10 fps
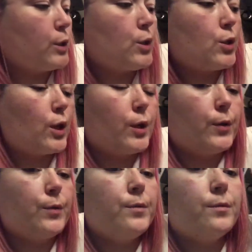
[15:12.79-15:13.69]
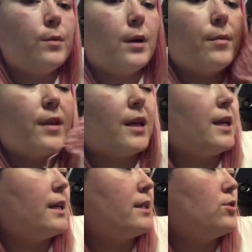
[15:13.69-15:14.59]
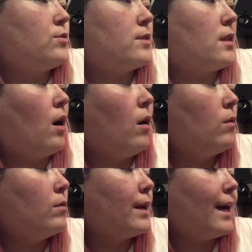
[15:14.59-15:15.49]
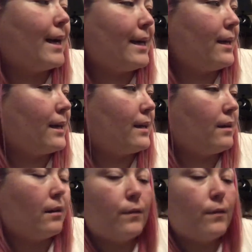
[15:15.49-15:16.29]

So what I'm thinking is using the whole cake